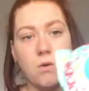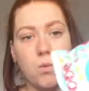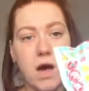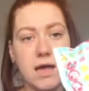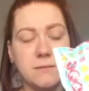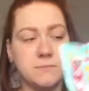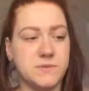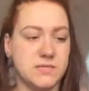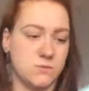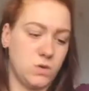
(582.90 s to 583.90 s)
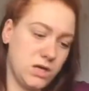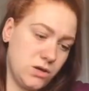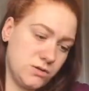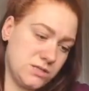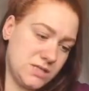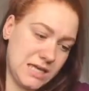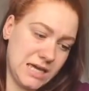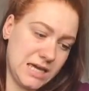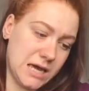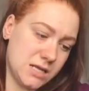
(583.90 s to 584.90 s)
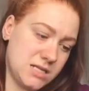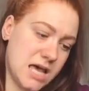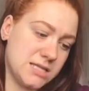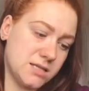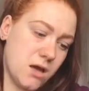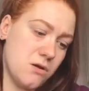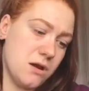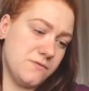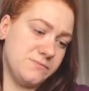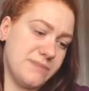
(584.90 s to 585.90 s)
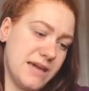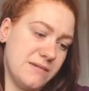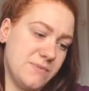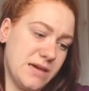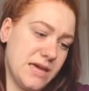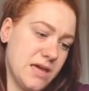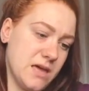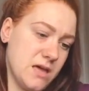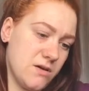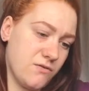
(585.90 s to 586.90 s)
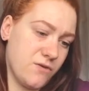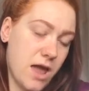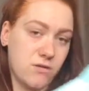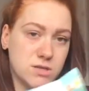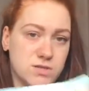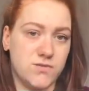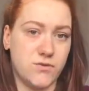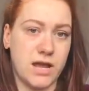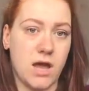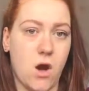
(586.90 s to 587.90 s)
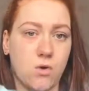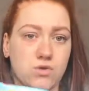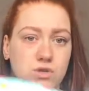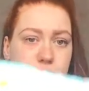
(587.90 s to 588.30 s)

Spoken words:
Wipes, we use the Tesco Love Baby fragrance free ultra